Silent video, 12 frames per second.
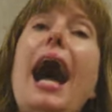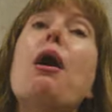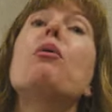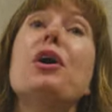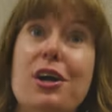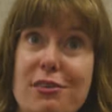
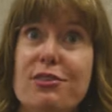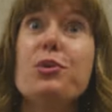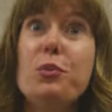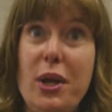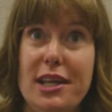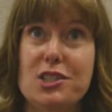Hour of
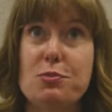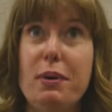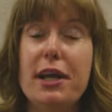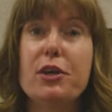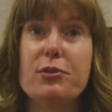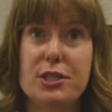the Witch
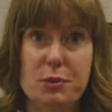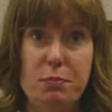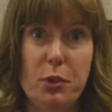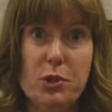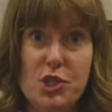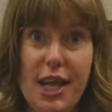by Chris
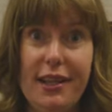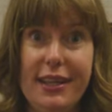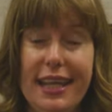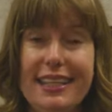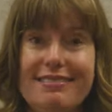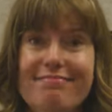
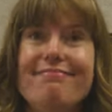Bohjalian.